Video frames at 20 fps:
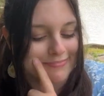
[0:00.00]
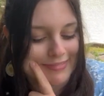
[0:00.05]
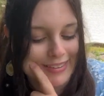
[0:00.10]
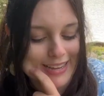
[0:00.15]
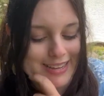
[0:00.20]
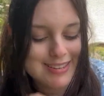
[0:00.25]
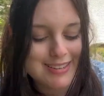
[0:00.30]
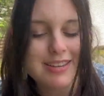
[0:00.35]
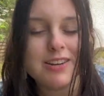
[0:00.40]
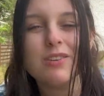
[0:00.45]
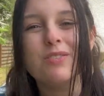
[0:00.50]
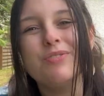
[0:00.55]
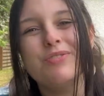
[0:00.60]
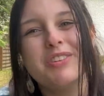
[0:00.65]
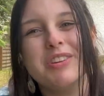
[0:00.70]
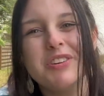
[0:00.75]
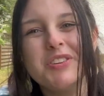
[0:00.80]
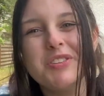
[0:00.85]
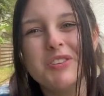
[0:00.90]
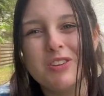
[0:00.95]
is gonna
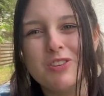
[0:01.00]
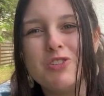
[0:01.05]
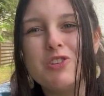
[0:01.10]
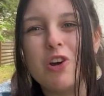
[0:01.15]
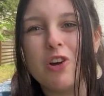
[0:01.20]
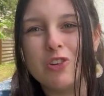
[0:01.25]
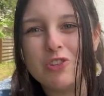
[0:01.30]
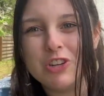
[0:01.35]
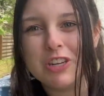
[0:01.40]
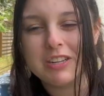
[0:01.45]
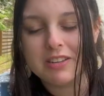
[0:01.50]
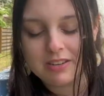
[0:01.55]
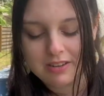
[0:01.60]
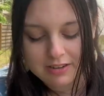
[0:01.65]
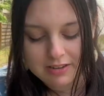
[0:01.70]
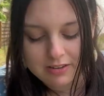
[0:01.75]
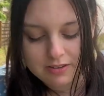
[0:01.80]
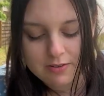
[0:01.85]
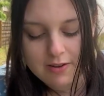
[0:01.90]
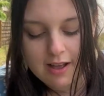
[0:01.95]
feel nostalgic
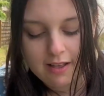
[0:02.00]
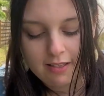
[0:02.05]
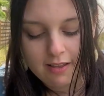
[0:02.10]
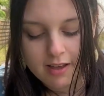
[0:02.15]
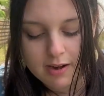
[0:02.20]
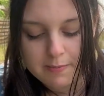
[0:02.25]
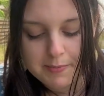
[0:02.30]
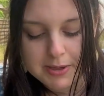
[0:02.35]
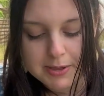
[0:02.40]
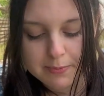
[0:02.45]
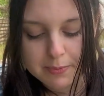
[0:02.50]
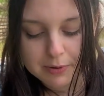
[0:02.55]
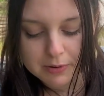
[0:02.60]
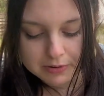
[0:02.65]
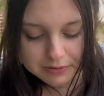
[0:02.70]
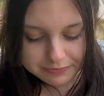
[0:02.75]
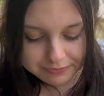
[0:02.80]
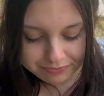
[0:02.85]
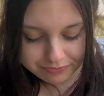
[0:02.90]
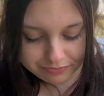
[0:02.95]
to a lot of
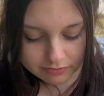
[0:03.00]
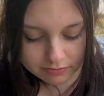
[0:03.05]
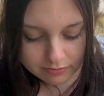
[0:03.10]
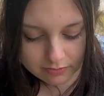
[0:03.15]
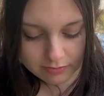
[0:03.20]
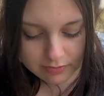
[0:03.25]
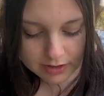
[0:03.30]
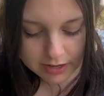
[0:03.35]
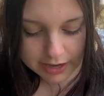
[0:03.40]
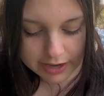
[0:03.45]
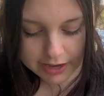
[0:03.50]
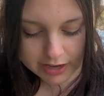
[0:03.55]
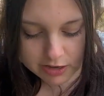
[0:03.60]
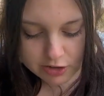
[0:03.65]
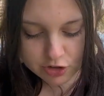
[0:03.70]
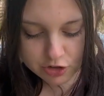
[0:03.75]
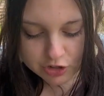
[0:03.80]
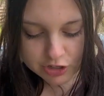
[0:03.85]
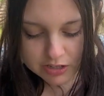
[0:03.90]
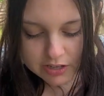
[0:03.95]
people. And
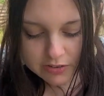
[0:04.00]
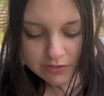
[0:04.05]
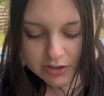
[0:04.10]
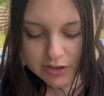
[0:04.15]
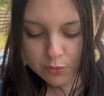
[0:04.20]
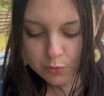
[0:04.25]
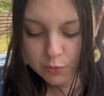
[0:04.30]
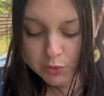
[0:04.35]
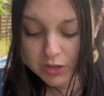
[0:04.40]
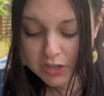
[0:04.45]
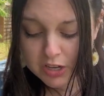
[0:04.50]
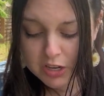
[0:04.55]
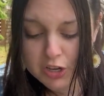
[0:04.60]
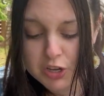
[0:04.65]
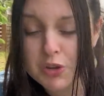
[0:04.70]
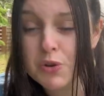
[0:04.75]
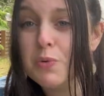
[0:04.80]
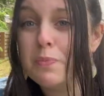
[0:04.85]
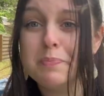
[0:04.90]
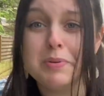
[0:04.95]
you just have like really
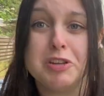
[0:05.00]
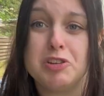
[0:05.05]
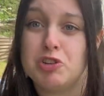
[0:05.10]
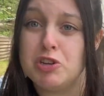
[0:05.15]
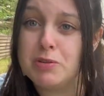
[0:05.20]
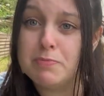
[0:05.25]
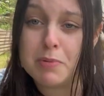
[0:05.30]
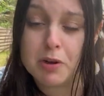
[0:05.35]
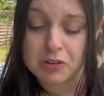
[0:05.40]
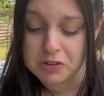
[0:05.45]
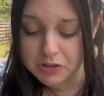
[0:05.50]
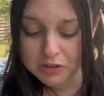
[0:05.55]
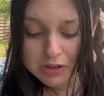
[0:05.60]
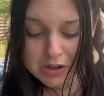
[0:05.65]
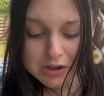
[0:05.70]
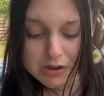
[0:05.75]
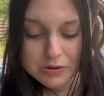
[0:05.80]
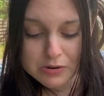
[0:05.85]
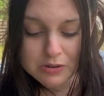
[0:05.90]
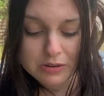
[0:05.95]
cute beachy
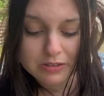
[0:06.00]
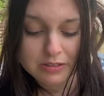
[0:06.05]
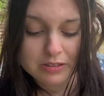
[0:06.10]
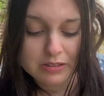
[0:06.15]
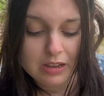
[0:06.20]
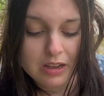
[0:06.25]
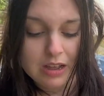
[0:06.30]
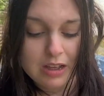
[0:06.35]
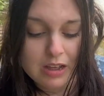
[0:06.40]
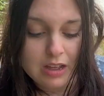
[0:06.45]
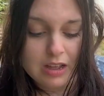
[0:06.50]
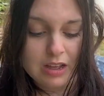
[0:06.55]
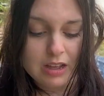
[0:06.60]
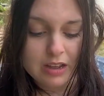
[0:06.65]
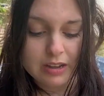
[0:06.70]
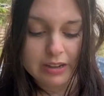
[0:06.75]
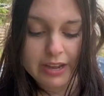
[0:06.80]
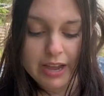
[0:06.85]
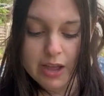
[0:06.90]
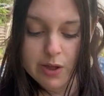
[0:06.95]
bungalows,
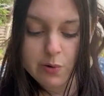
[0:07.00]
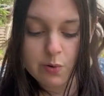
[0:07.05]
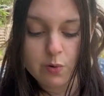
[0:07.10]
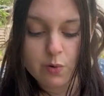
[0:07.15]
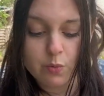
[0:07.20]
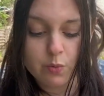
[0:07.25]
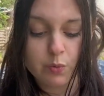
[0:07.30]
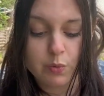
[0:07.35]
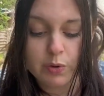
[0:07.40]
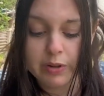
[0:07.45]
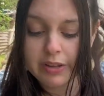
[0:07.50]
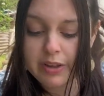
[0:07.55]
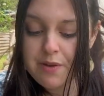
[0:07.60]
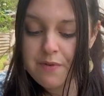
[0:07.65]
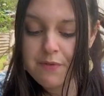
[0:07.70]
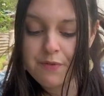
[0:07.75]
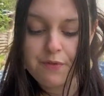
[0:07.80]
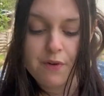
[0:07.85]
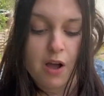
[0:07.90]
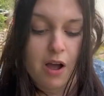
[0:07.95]
again, really
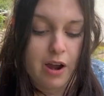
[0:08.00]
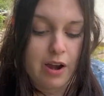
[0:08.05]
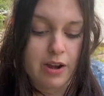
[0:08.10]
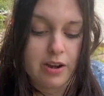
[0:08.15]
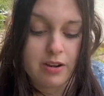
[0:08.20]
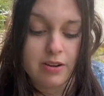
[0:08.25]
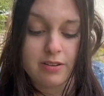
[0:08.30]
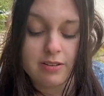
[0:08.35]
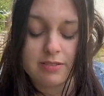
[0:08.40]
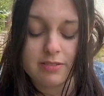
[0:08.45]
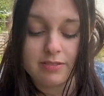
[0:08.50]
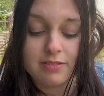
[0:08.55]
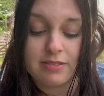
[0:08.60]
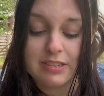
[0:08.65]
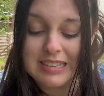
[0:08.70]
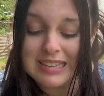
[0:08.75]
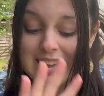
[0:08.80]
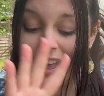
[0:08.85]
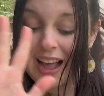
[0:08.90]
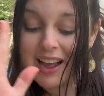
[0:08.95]
fun
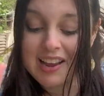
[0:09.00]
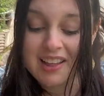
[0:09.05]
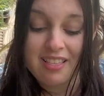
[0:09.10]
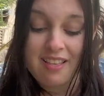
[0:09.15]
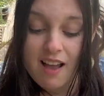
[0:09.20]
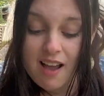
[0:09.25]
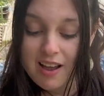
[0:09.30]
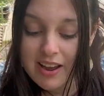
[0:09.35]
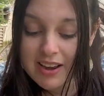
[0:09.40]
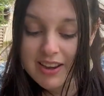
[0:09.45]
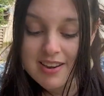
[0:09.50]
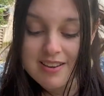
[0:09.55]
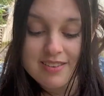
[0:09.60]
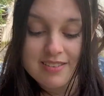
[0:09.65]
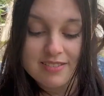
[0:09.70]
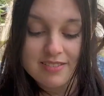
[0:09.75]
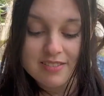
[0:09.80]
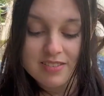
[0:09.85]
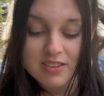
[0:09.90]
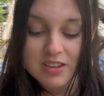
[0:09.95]
skyline.
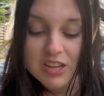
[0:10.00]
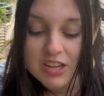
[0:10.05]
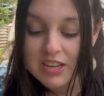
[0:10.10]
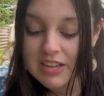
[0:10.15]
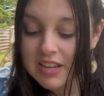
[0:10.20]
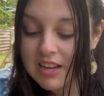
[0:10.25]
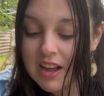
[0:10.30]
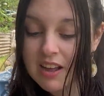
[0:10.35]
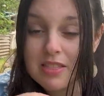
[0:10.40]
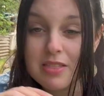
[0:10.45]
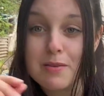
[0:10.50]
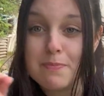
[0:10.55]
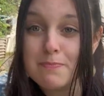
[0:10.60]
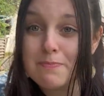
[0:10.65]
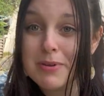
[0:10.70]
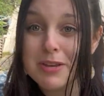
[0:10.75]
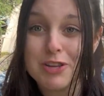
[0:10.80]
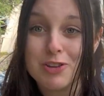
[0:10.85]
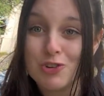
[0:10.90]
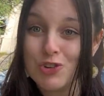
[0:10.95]
You got the
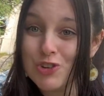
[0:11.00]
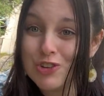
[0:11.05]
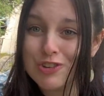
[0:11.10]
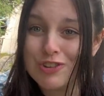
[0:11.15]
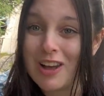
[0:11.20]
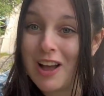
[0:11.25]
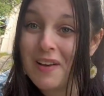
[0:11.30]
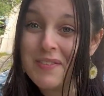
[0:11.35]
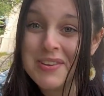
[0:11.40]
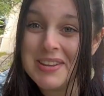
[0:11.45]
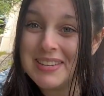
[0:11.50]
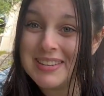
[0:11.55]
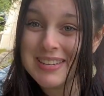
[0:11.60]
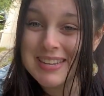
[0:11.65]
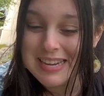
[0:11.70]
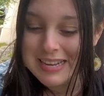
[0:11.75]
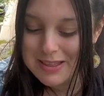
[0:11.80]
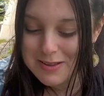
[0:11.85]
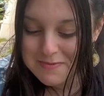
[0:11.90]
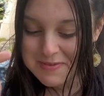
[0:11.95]
beach
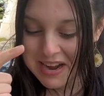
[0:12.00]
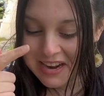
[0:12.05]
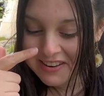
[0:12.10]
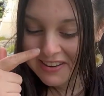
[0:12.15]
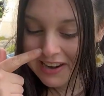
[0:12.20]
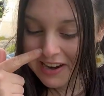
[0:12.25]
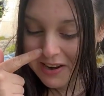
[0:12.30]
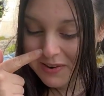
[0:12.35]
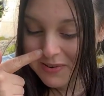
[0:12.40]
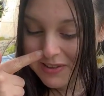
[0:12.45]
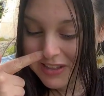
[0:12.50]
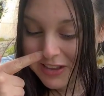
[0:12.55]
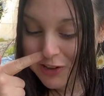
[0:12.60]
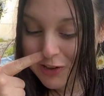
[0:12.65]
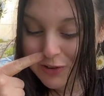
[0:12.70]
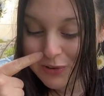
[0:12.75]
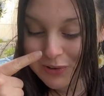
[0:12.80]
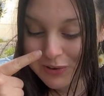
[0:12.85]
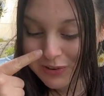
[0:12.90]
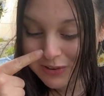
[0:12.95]
obviously in the background with a
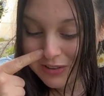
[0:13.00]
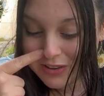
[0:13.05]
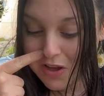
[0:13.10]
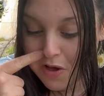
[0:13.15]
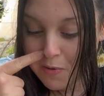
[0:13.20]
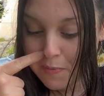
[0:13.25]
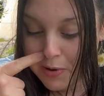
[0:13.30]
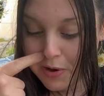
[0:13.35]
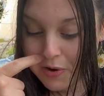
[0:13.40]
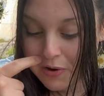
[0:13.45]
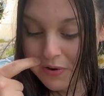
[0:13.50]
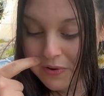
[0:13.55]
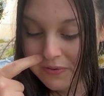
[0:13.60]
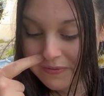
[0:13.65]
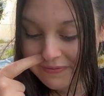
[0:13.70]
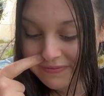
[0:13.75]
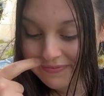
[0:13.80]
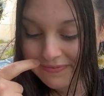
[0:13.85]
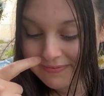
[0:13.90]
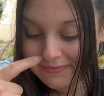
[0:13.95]
cute little sailboat
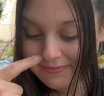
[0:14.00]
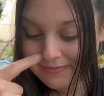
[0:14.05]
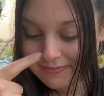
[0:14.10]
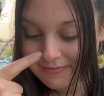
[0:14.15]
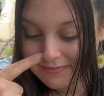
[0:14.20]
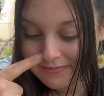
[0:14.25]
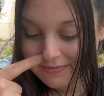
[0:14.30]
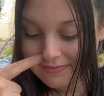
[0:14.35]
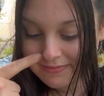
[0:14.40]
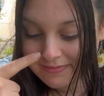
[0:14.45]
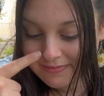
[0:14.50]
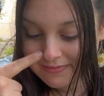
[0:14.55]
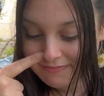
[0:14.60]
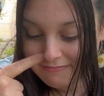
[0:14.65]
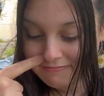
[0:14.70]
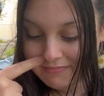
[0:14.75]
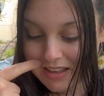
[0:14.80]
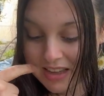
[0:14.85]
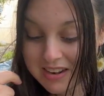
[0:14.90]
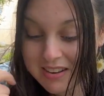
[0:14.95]

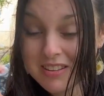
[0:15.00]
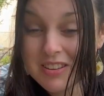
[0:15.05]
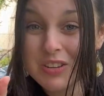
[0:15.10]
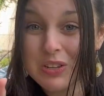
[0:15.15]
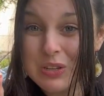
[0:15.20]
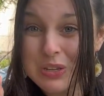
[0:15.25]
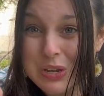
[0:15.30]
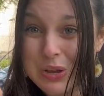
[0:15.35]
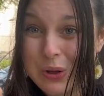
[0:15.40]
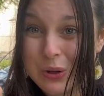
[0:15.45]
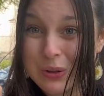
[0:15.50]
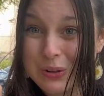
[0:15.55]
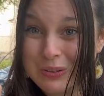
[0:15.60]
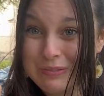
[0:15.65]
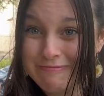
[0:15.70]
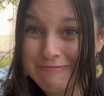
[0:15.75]
and a little seagull.